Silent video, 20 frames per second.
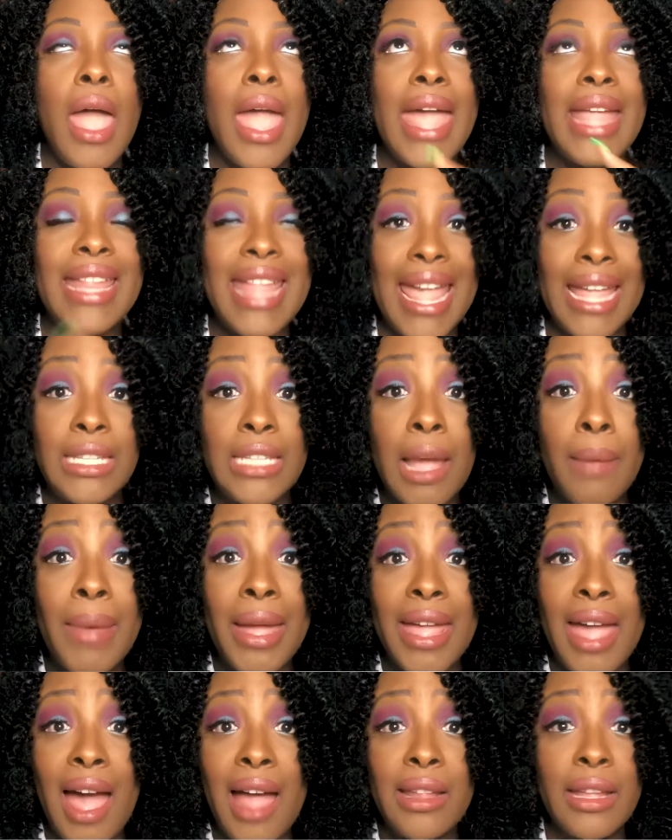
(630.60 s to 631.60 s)
An
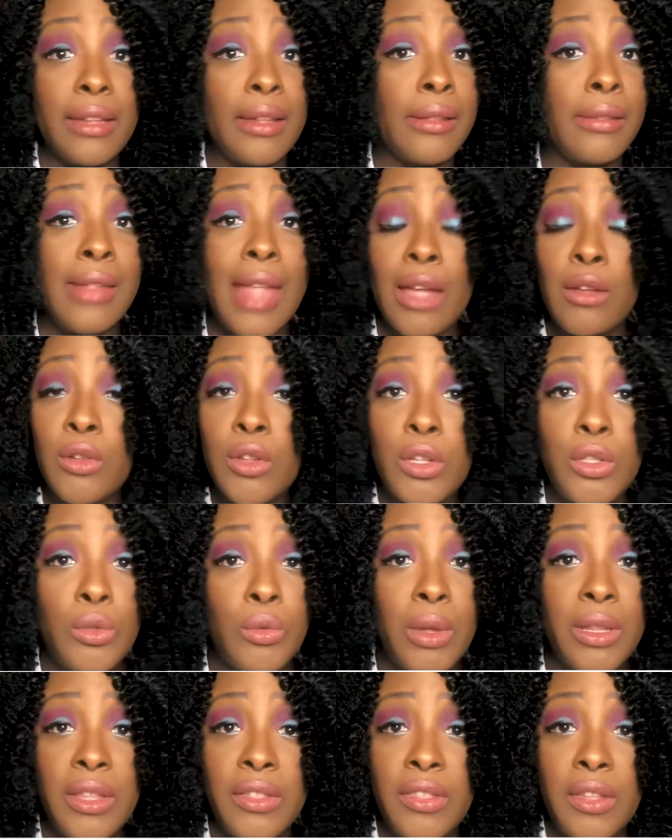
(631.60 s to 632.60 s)
antibiotic is not going to
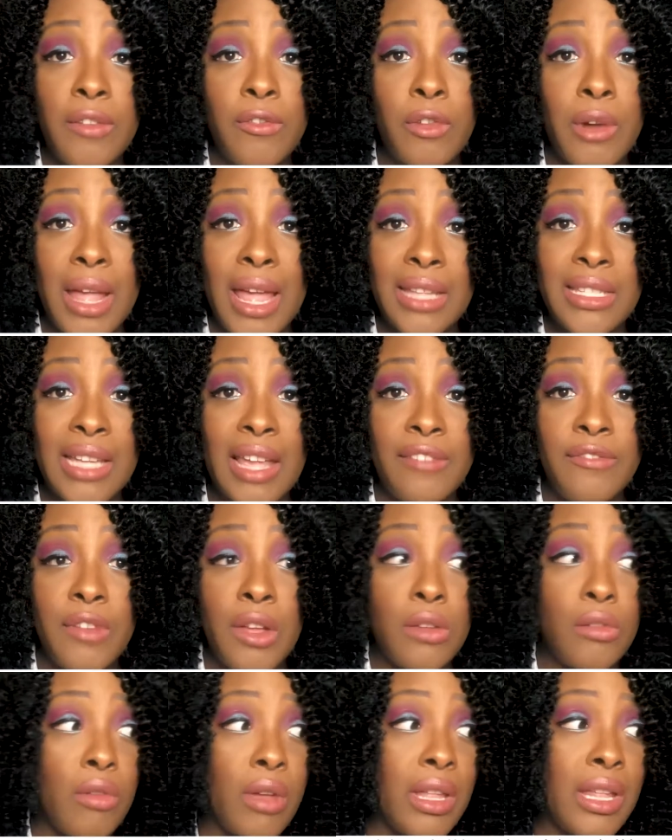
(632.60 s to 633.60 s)
do anything for
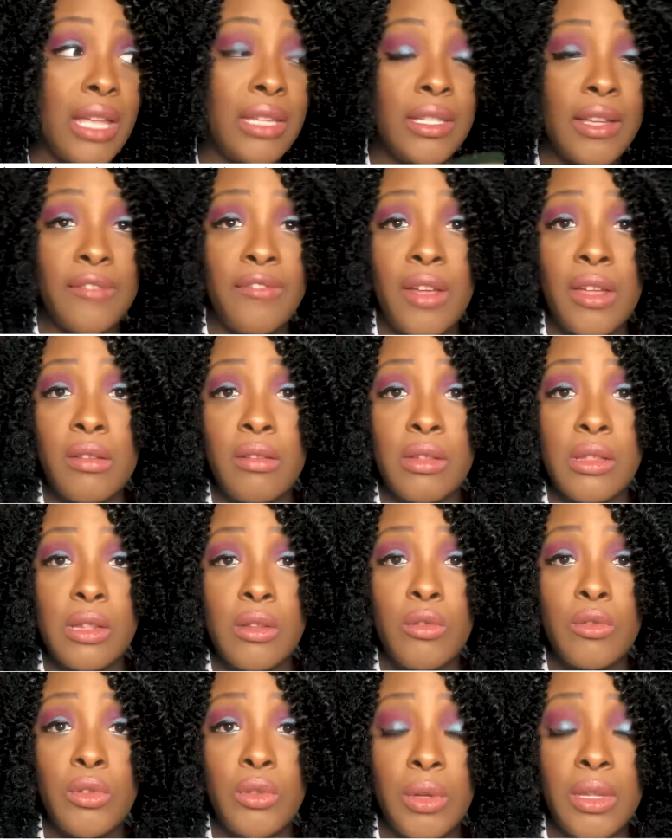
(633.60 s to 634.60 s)
antifungal, and antifungal isn't
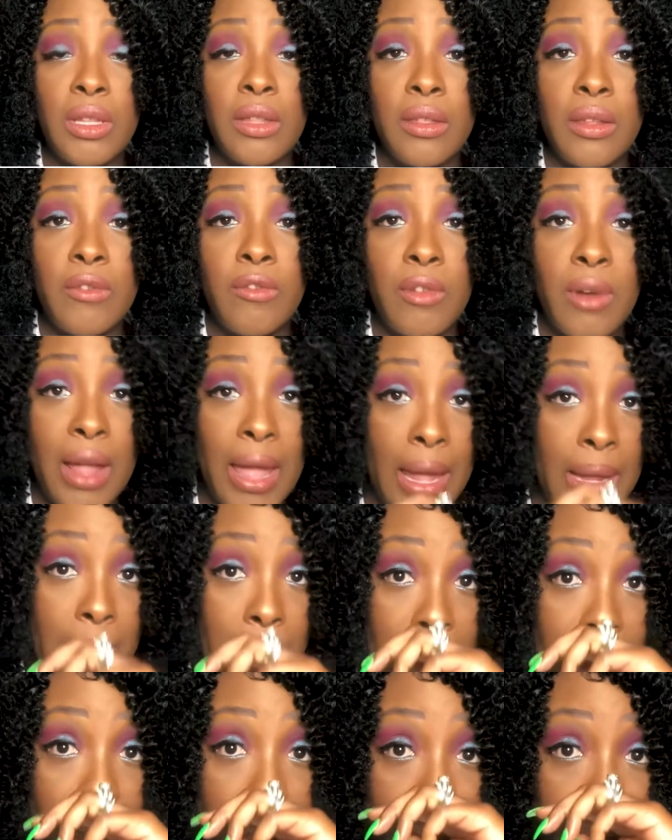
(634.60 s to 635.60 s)
going to do anything for
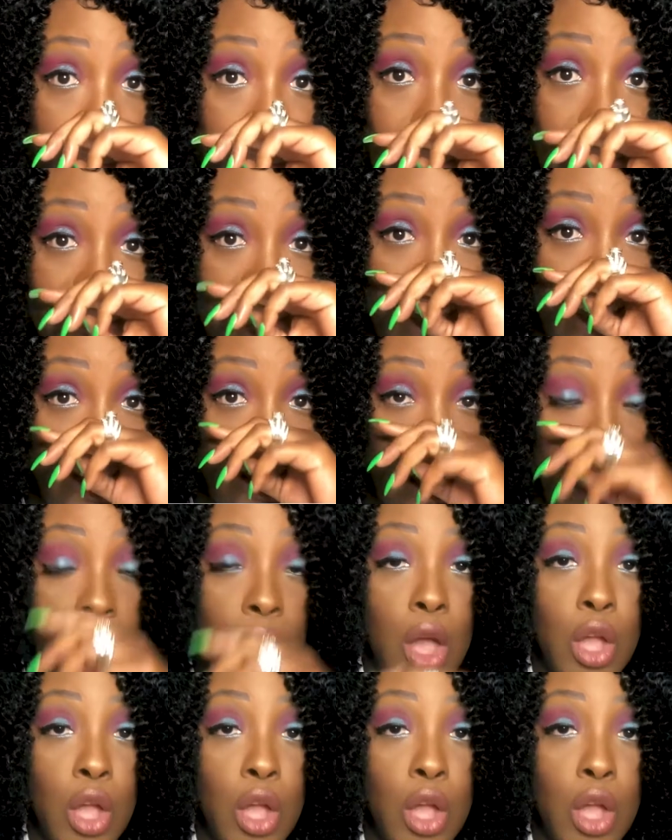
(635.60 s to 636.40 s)
antibiotic, okay?